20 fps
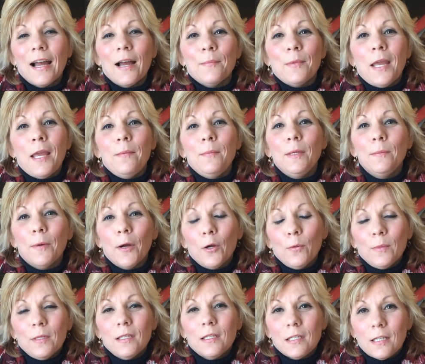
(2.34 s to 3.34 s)
I'm Amy
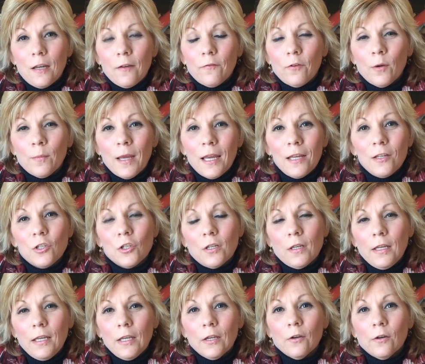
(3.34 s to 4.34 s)
Bowman, State Farm
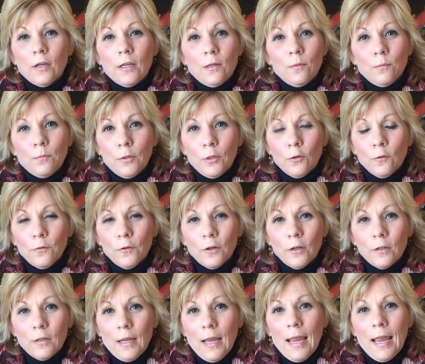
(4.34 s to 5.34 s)
agent here in
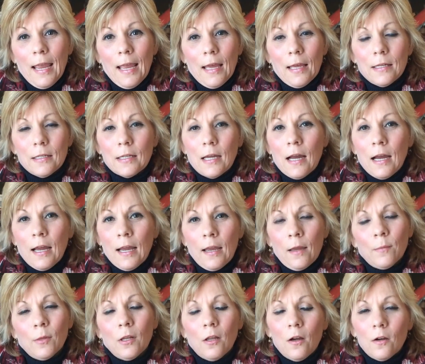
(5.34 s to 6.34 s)
Beaufort, and I
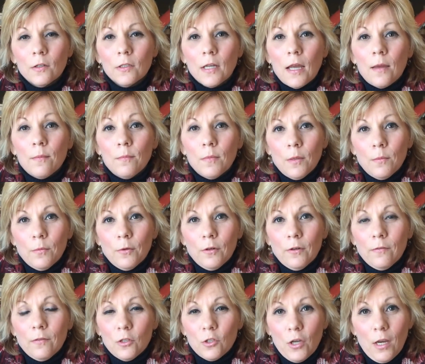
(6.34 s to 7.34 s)
am a longtime member
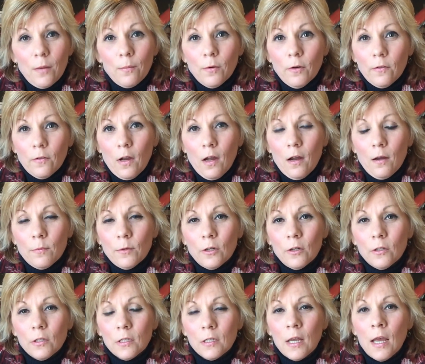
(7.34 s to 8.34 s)
of the Chamber of
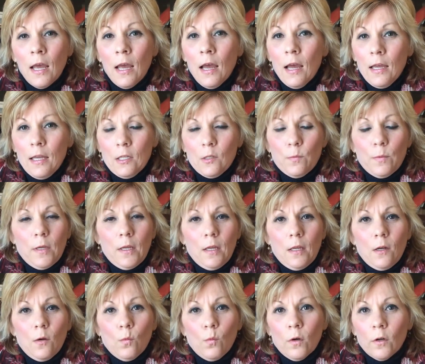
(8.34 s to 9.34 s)
Commerce. It's
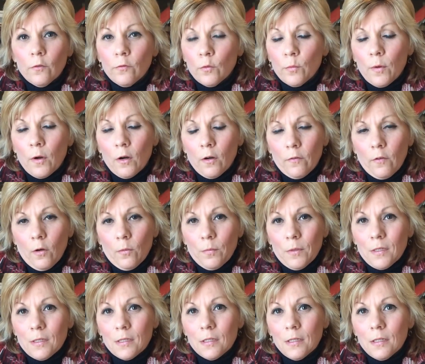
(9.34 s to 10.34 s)
been a wonderful part of our
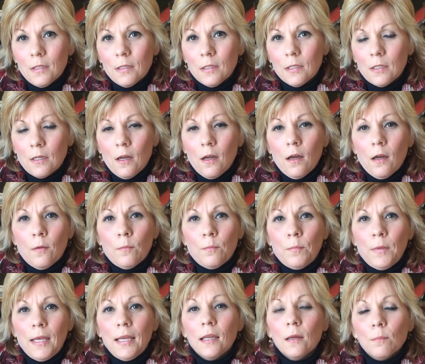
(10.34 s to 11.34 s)
business. Uh,
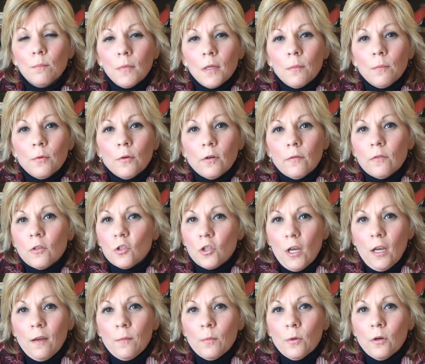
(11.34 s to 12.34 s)
being a member of the
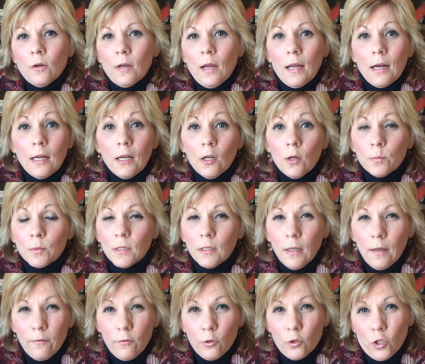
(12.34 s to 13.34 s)
Chamber kind of helps
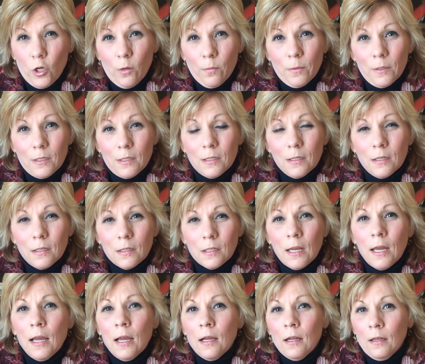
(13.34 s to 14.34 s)
leverage our business,
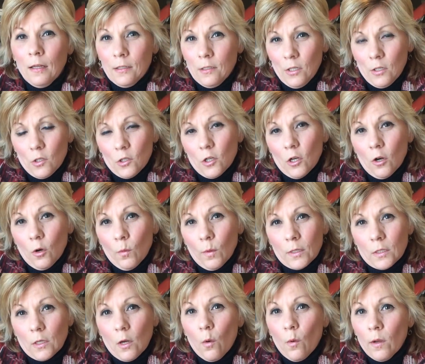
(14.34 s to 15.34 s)
lets us know
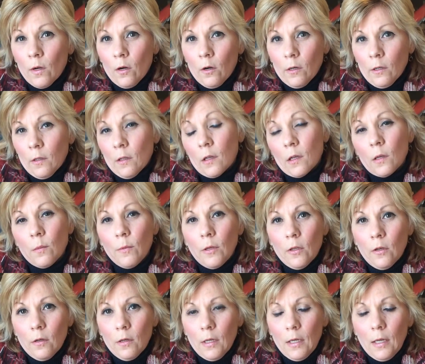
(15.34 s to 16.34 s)
what's going on in the
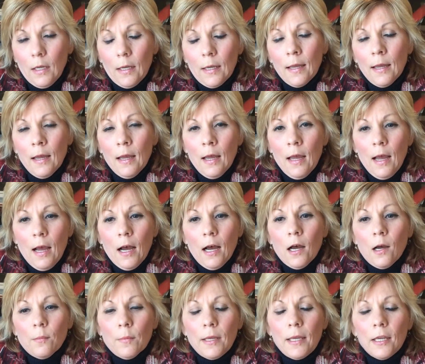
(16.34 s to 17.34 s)
community.
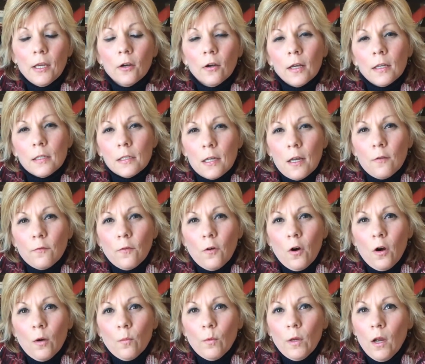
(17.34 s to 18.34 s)
Um, here at State
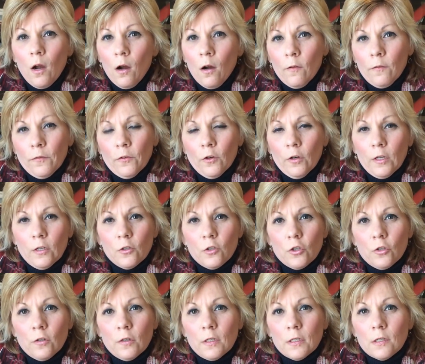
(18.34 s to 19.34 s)
Farm, we offer
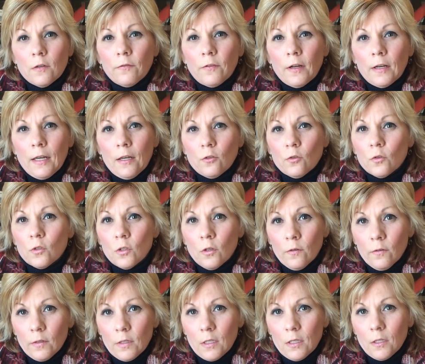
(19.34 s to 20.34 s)
insurance and financial
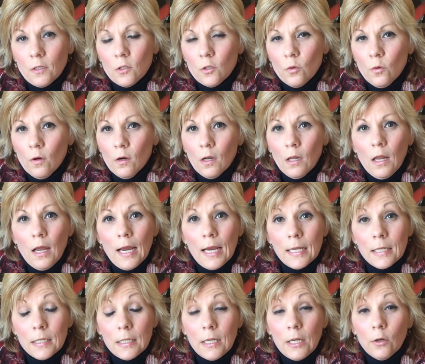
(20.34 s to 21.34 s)
services to our
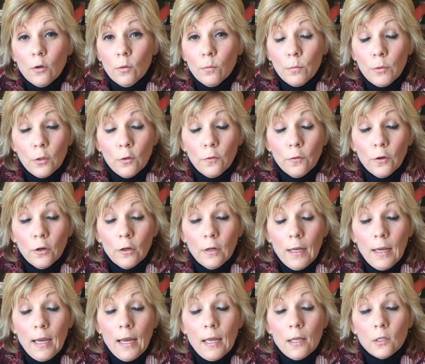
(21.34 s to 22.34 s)
clients here in
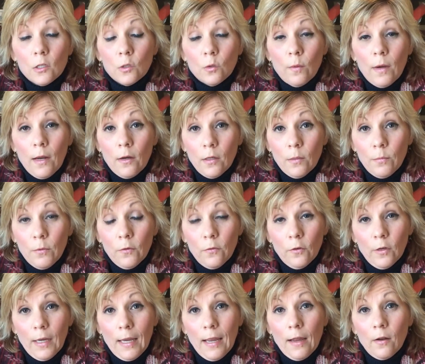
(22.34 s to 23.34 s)
Beaufort and surrounding
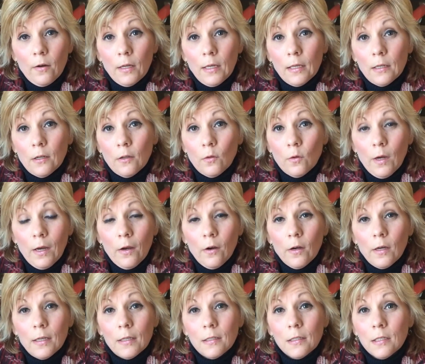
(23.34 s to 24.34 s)
Beaufort County and other
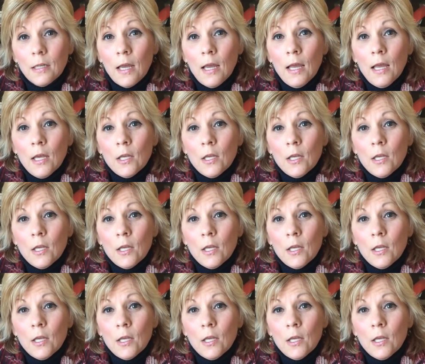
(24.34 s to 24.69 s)
areas.